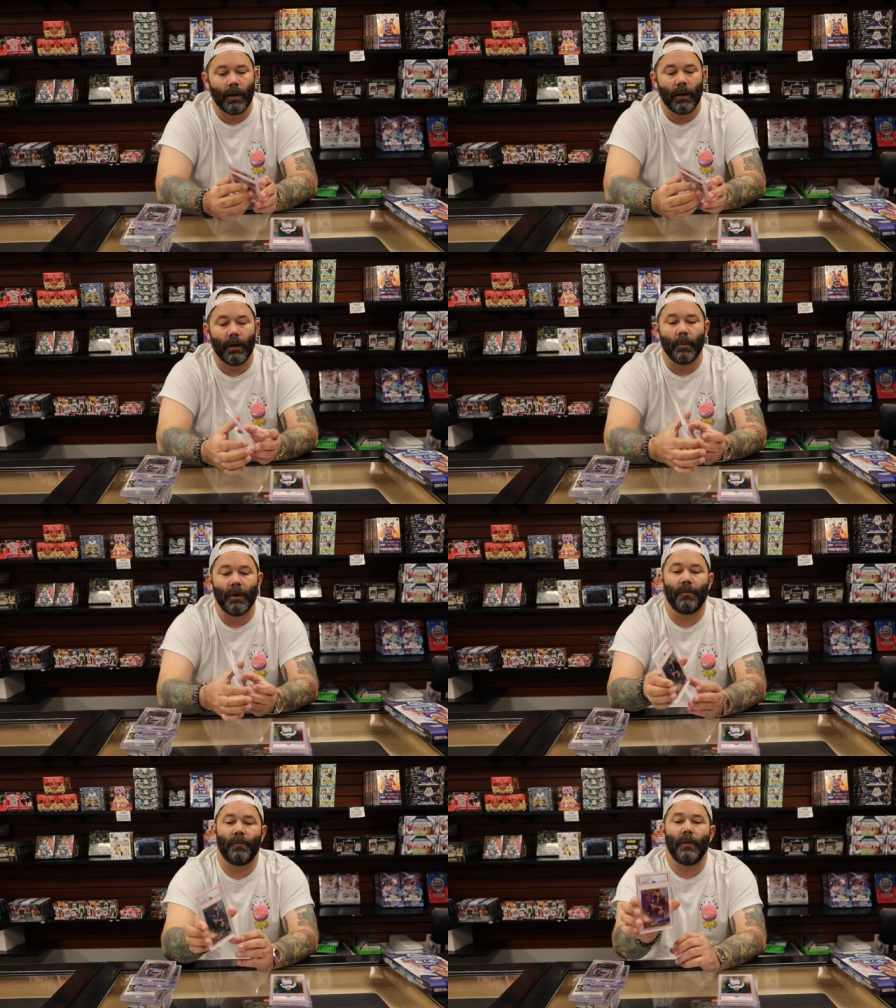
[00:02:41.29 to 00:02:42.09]
Uh, number
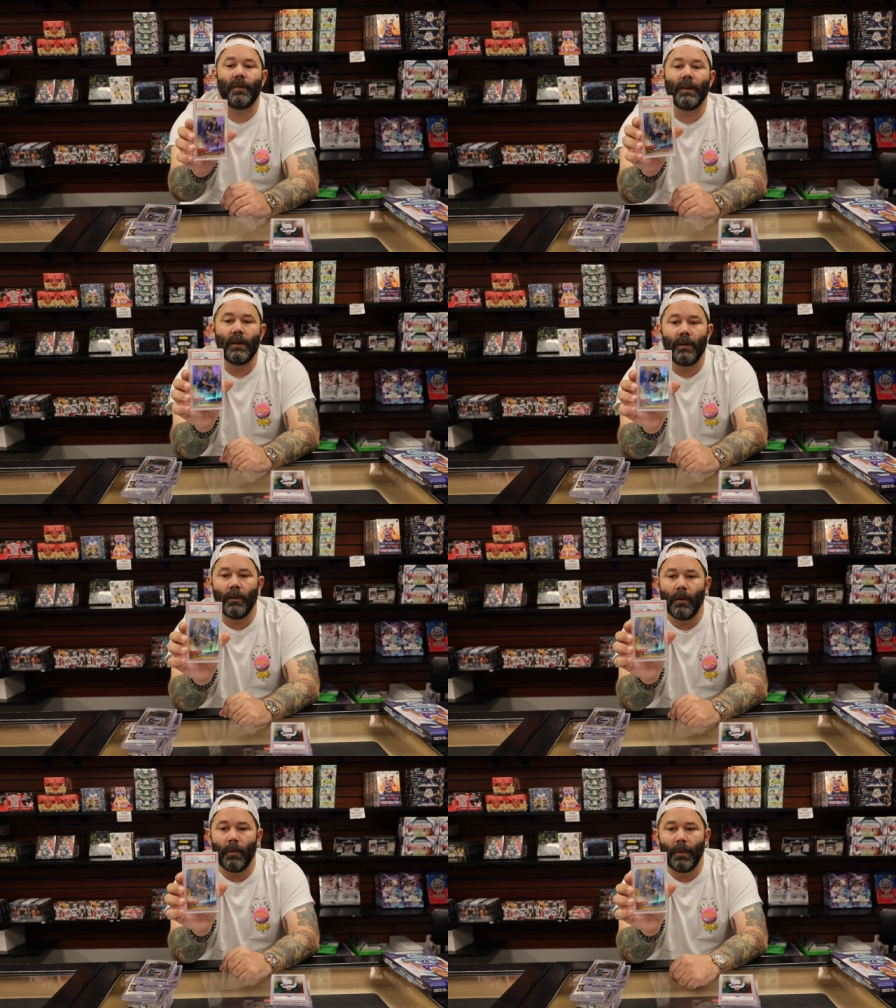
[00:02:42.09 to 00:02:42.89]
to 50,
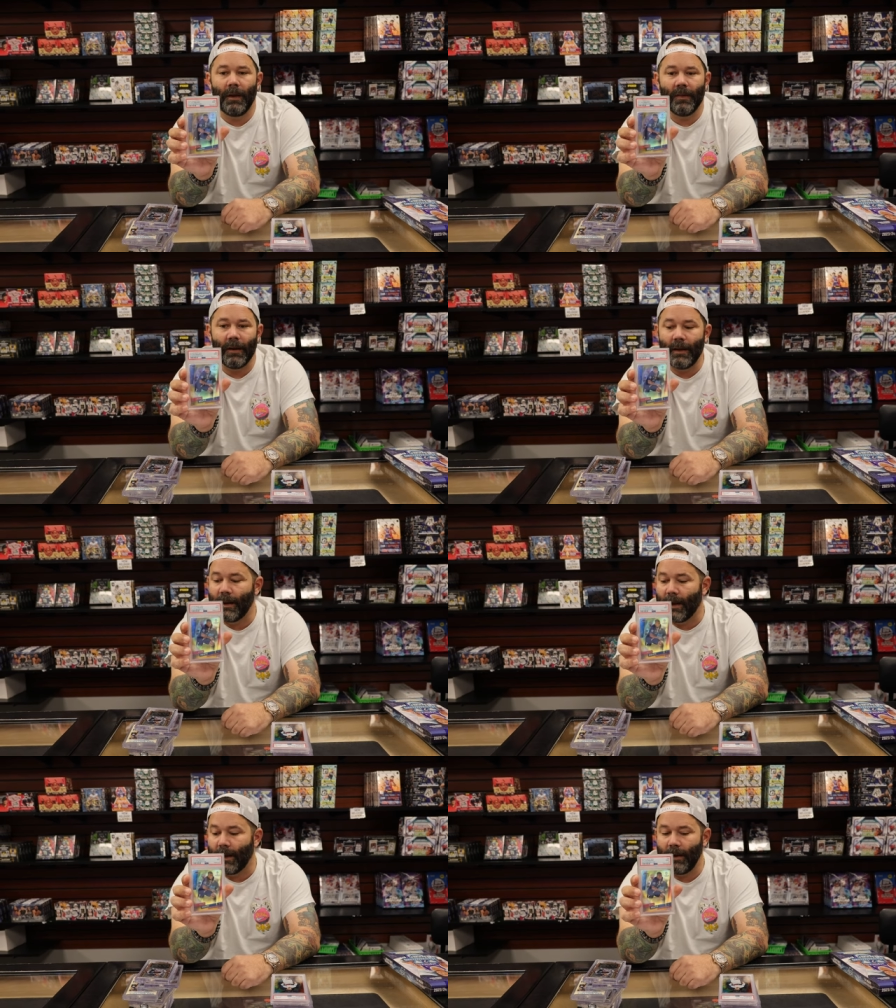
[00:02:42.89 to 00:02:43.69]
PSA
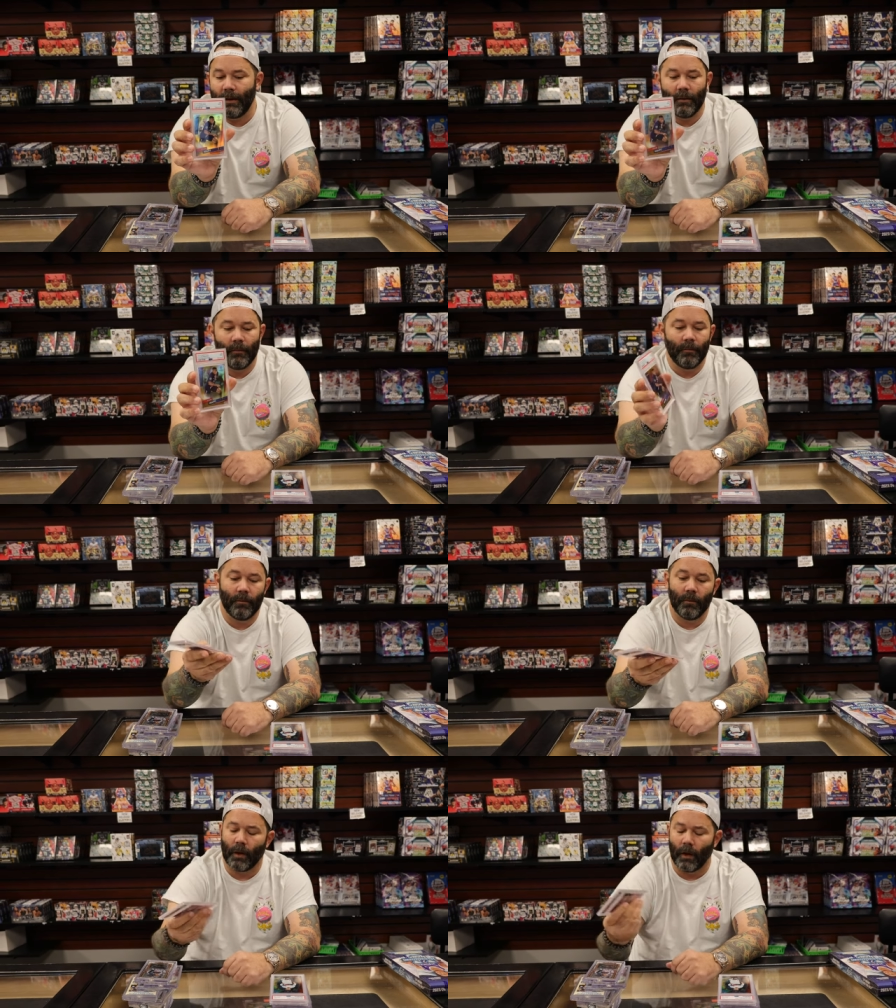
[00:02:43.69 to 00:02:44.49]
9.
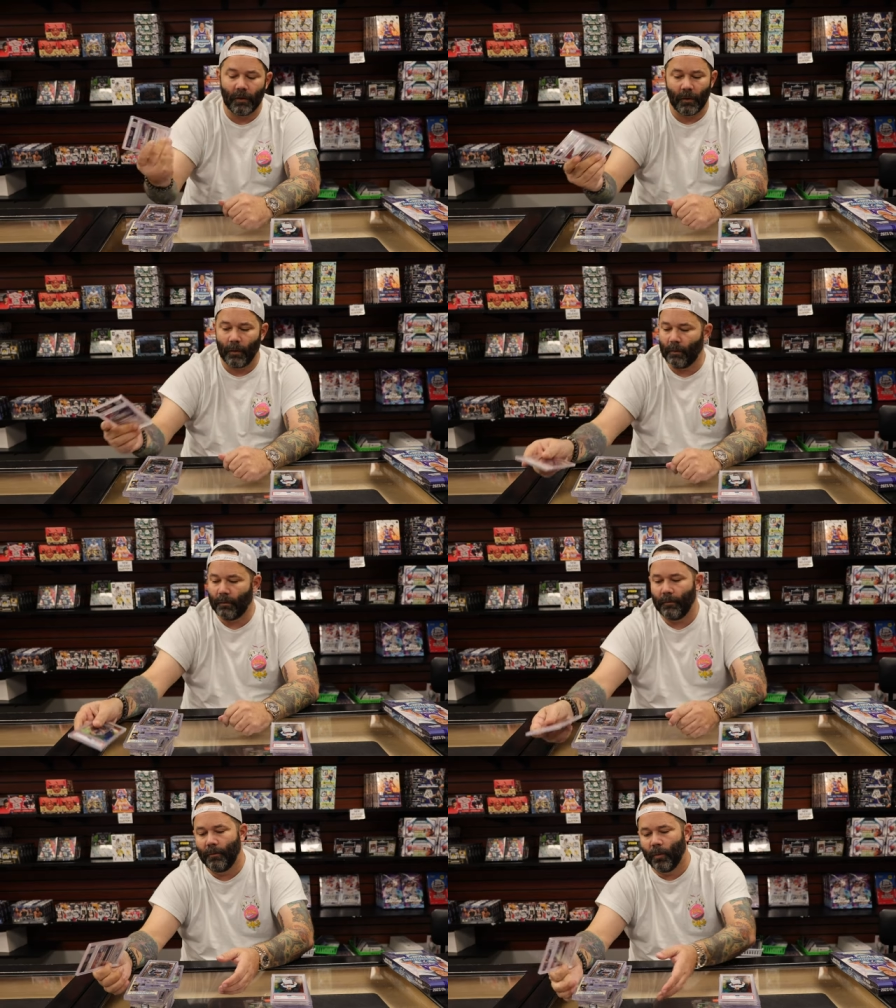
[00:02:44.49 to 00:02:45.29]
Also,
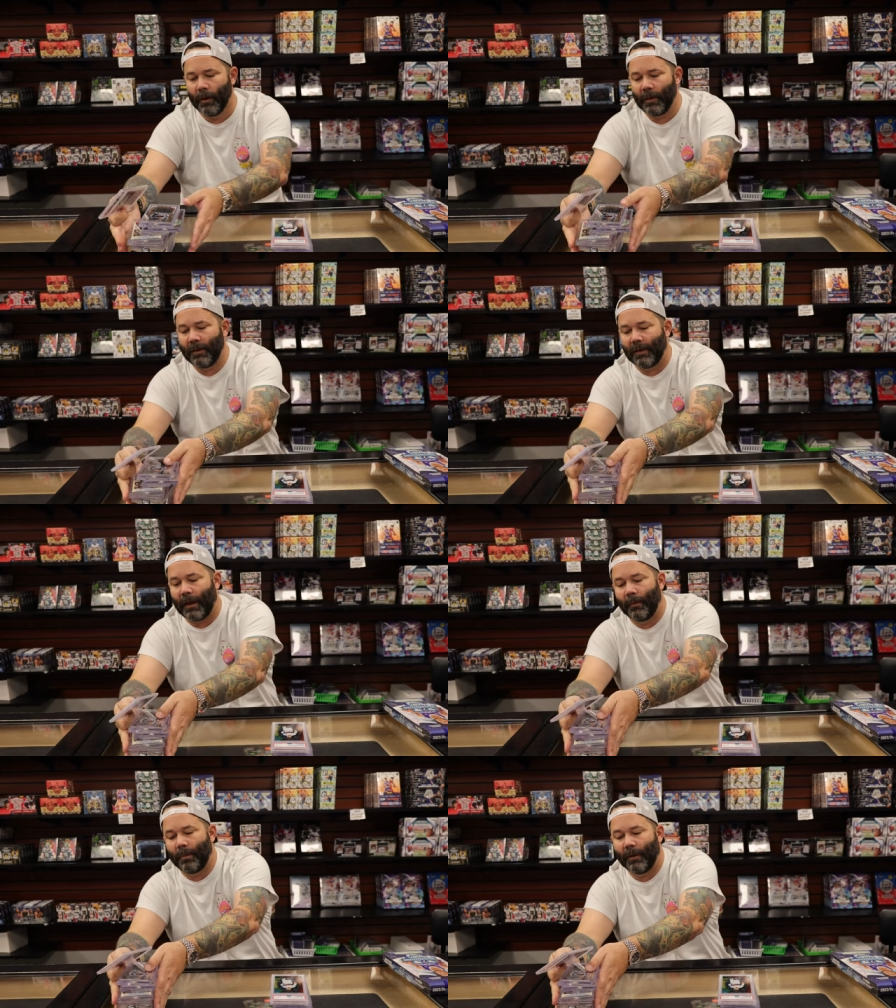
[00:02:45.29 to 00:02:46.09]
really
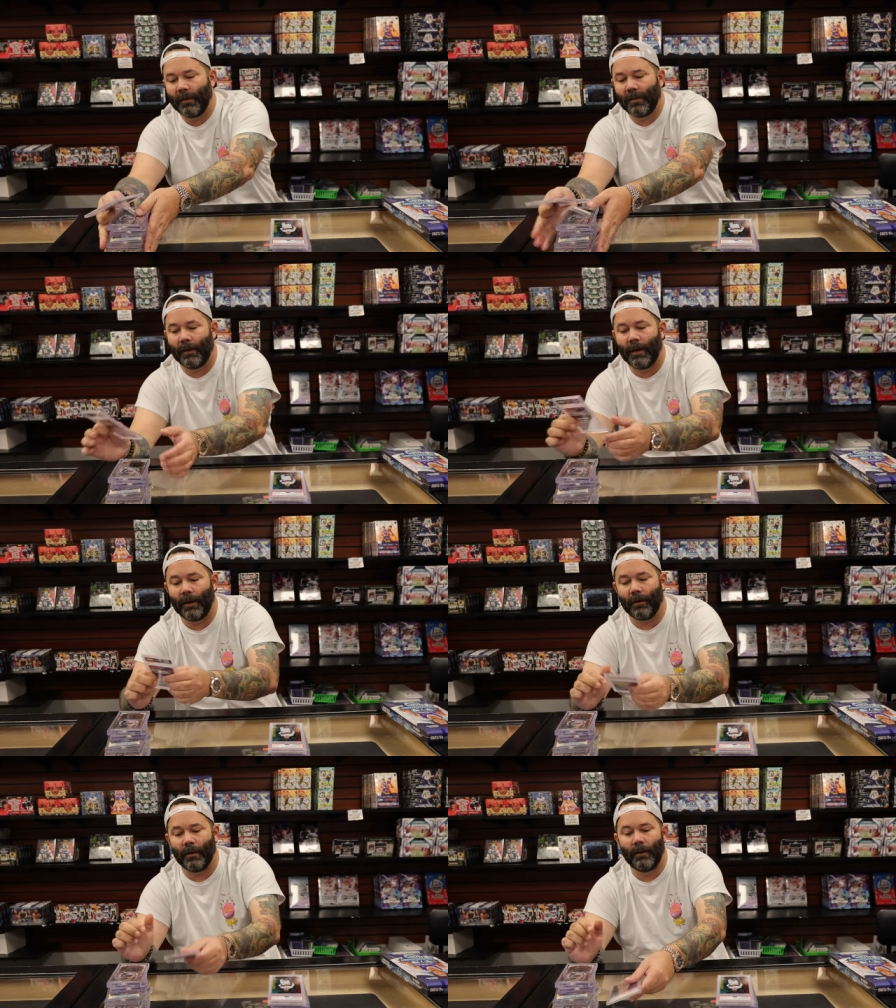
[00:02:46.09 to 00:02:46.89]
solid price on
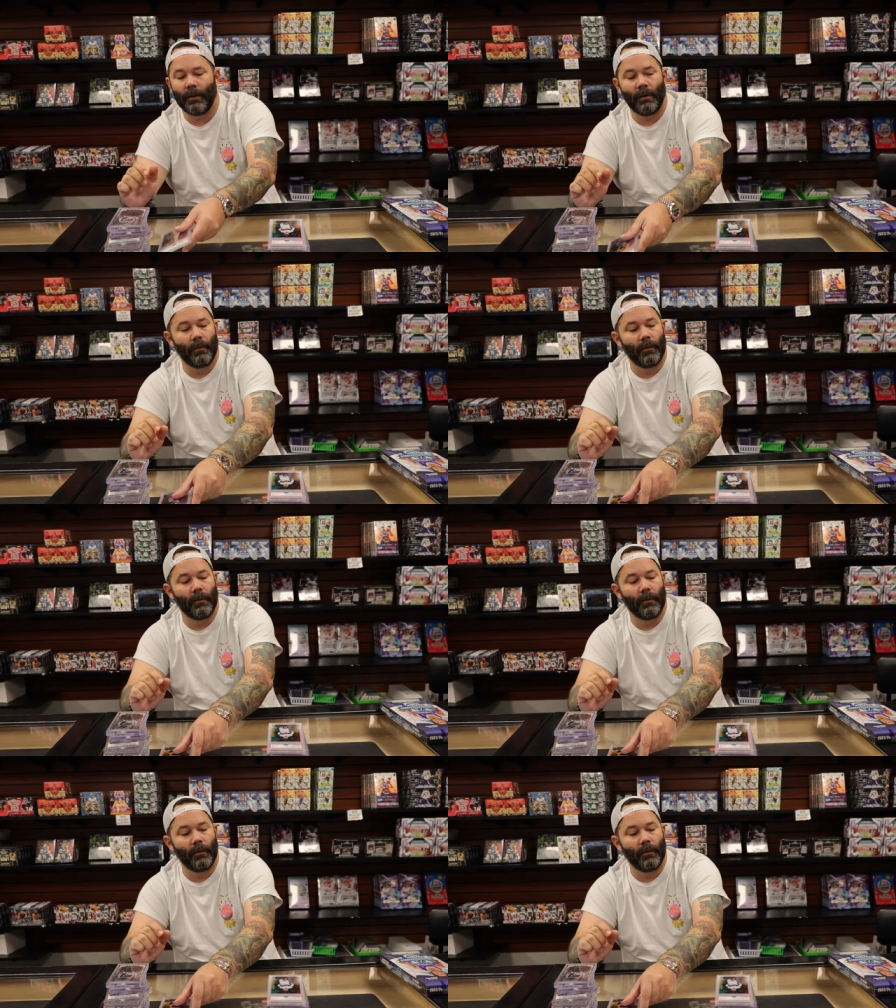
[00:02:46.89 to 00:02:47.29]
that card.